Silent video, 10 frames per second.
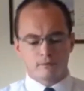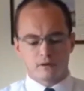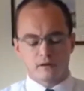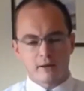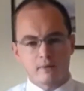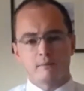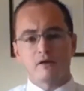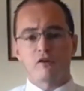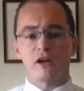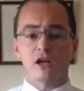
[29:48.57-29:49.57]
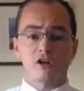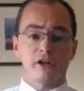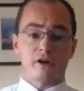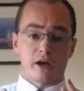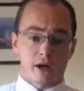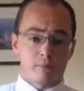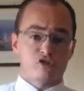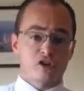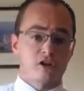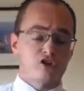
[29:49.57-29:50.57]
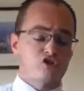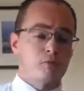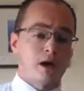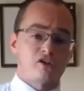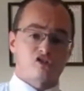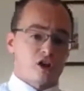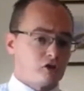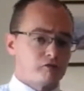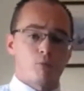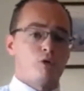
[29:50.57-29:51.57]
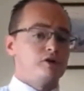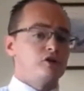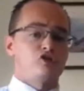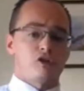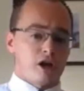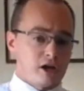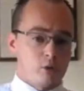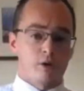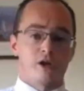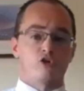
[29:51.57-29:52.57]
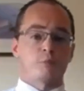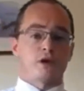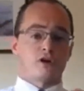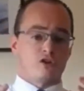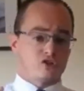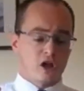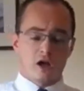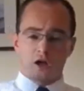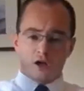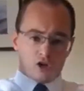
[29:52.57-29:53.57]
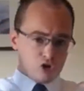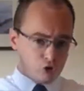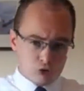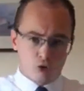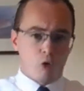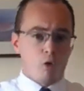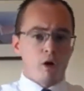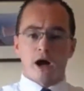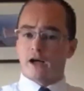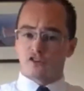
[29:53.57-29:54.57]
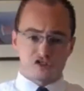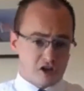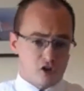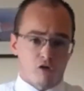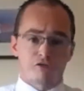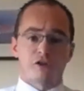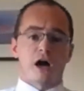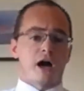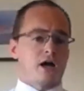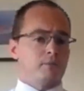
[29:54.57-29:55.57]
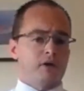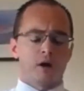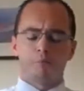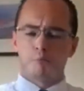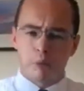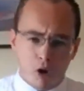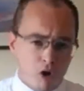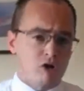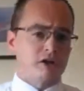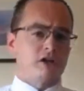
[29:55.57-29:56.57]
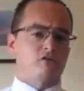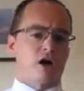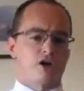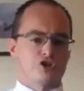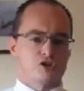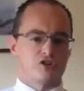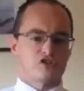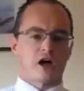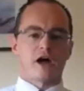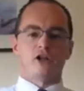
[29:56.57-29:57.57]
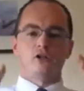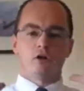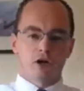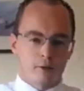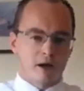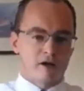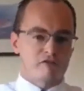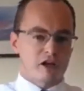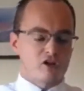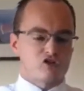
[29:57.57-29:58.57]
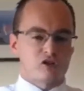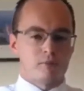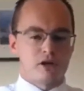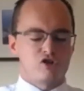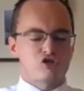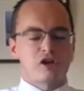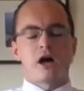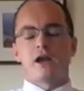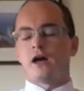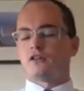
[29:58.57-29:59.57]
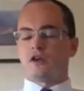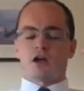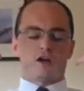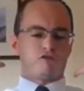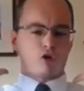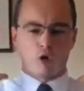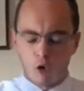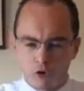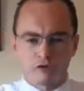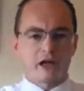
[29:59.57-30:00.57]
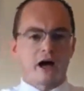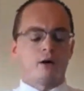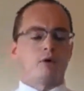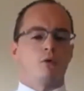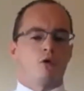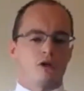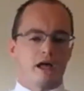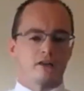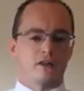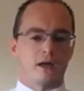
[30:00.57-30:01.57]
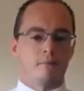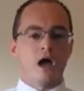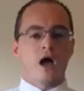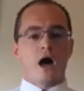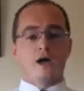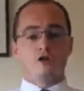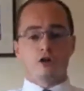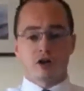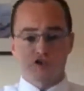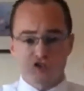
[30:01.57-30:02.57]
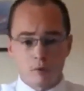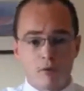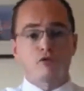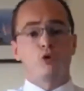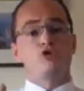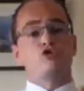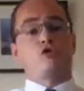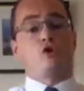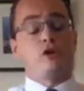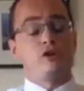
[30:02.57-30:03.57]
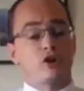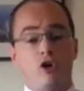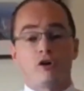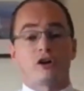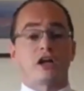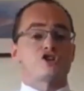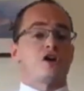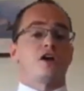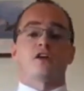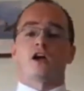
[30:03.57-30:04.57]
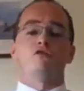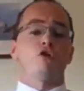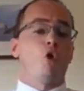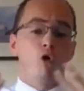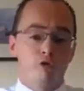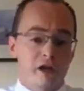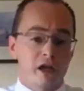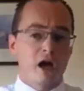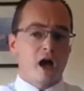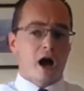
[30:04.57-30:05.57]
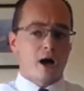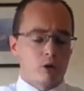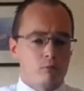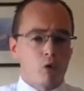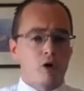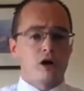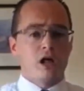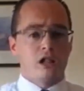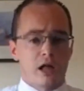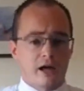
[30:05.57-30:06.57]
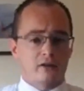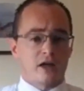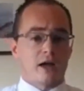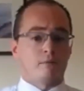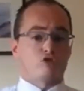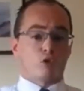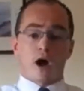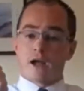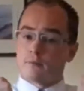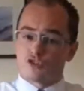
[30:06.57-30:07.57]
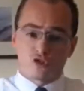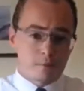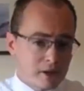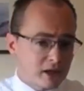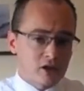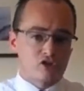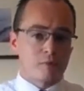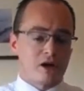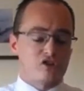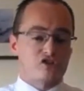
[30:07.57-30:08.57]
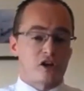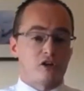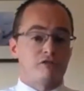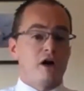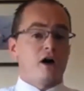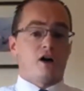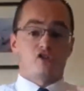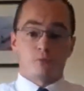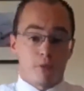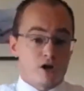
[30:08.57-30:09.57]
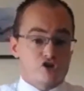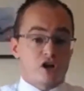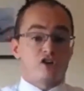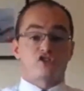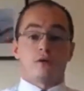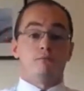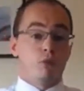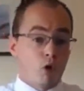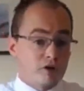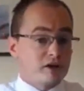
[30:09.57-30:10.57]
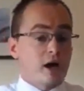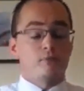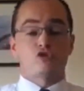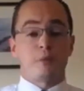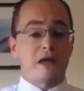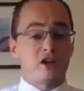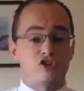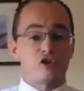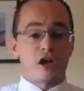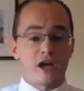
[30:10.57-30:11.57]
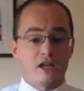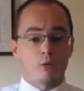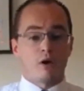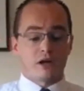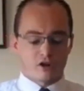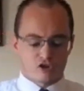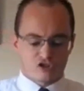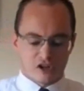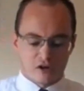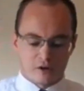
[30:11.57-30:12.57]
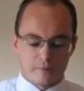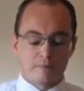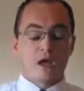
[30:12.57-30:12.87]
Let me be very clear, and I'm saying this to myself more than to anyone else, because you know, I say it often, I am an appalling evangelist. I look at my friends in the ministry and I think, if only I were more like them. I look at some those of you in the congregation and I think, if only I were more like them. So I am speaking to myself as much as and more than I'm speaking to anyone else here.